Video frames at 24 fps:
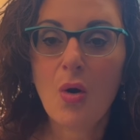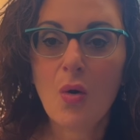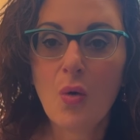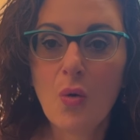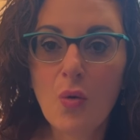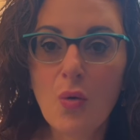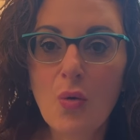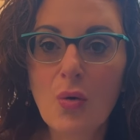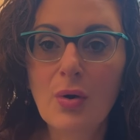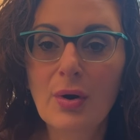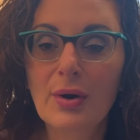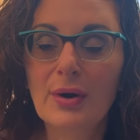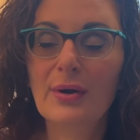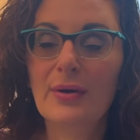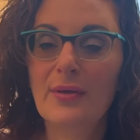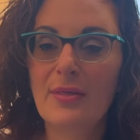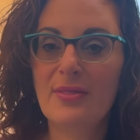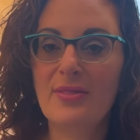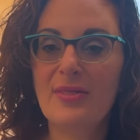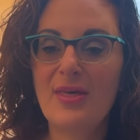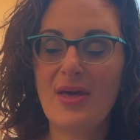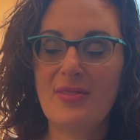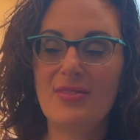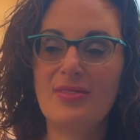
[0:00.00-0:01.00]
or
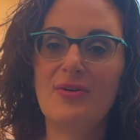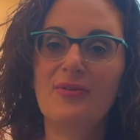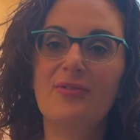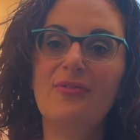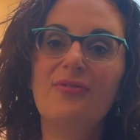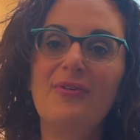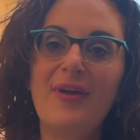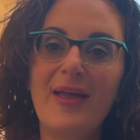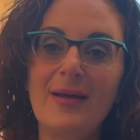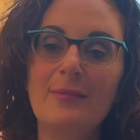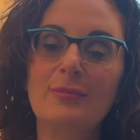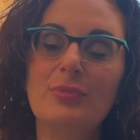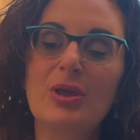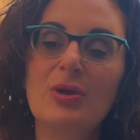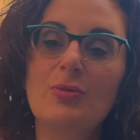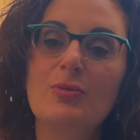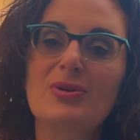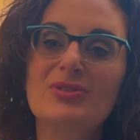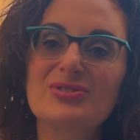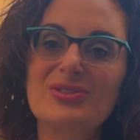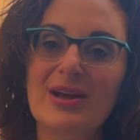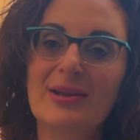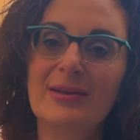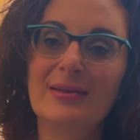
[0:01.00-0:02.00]
that the family
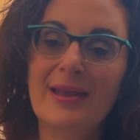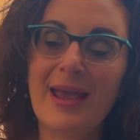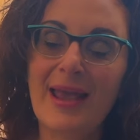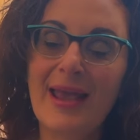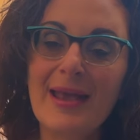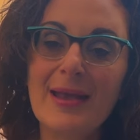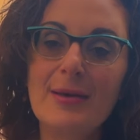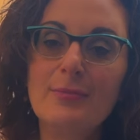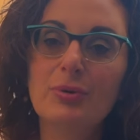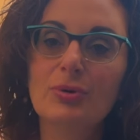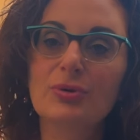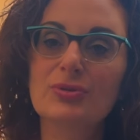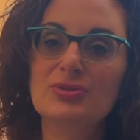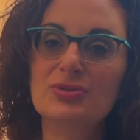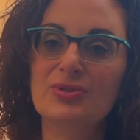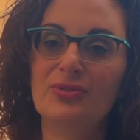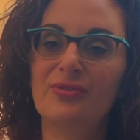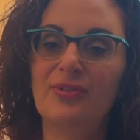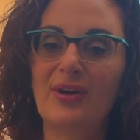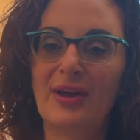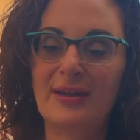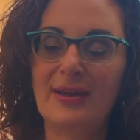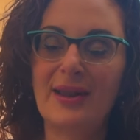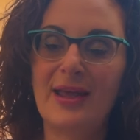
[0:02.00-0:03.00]
was unable to
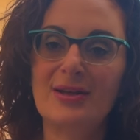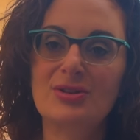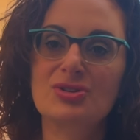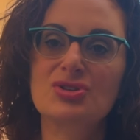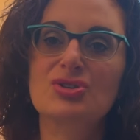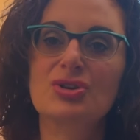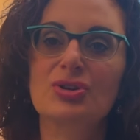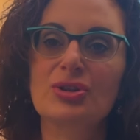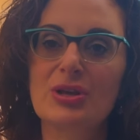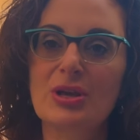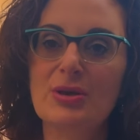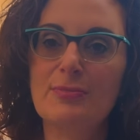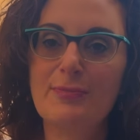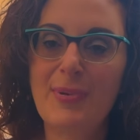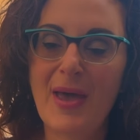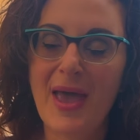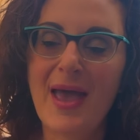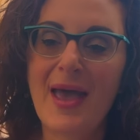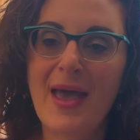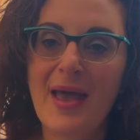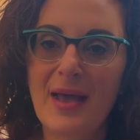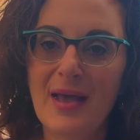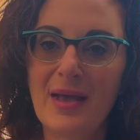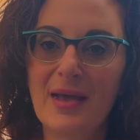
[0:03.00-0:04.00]
financially
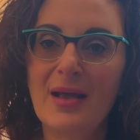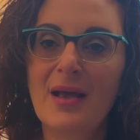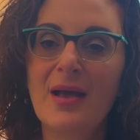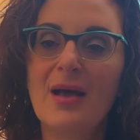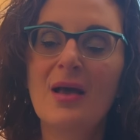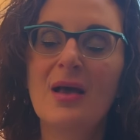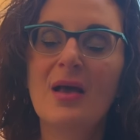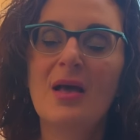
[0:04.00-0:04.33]
pay